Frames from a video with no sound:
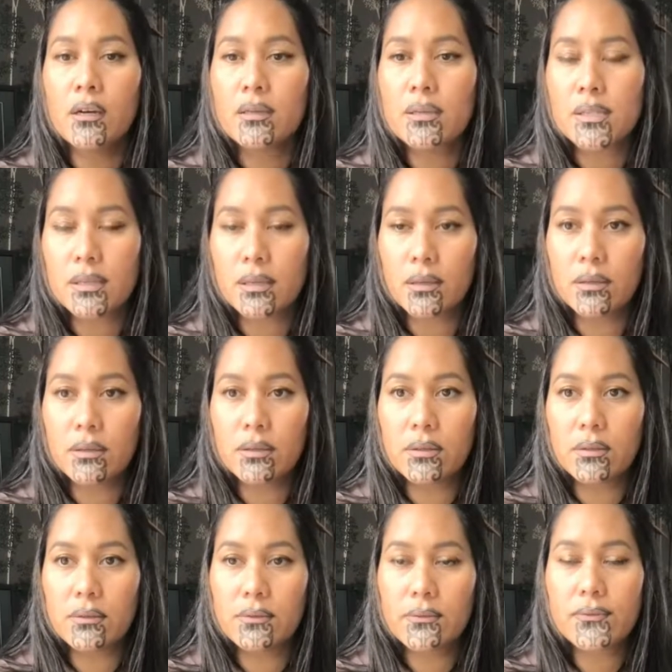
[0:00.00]

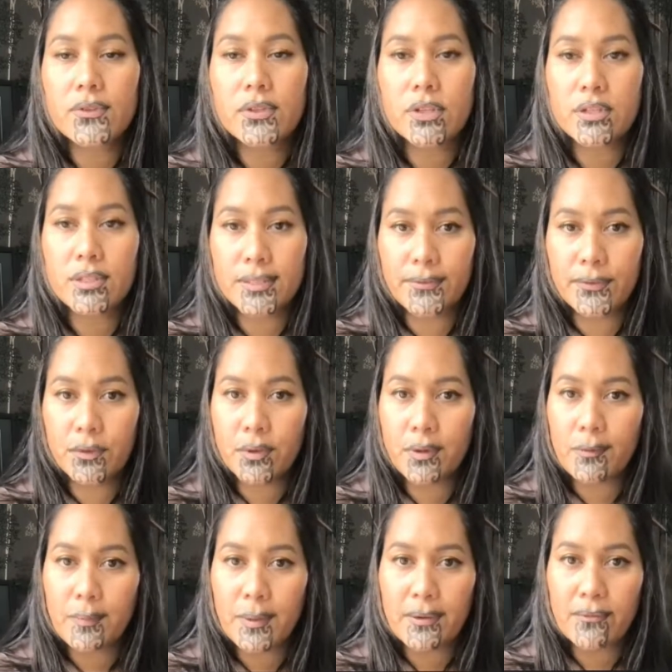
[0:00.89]
So for those of you
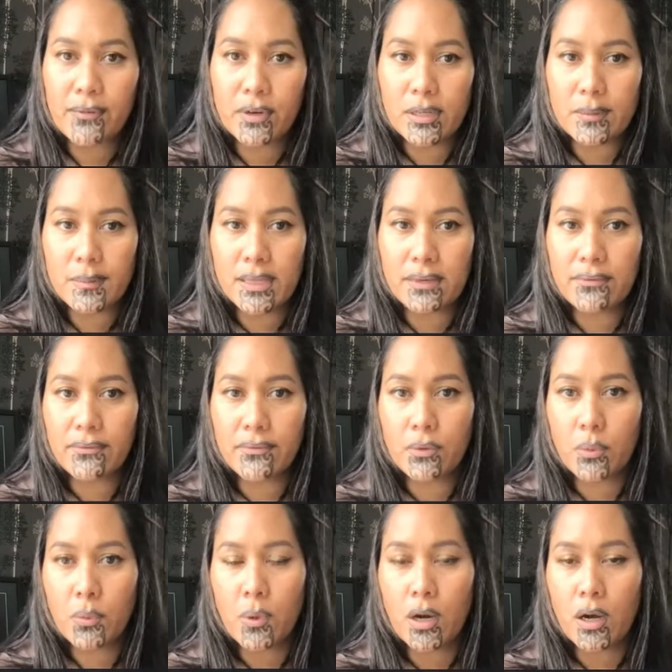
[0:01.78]
who've been following me
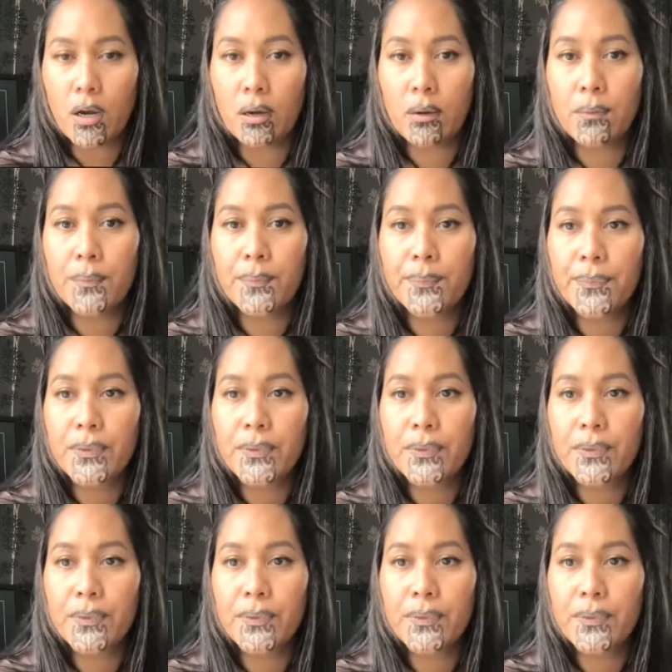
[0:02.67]
for a while,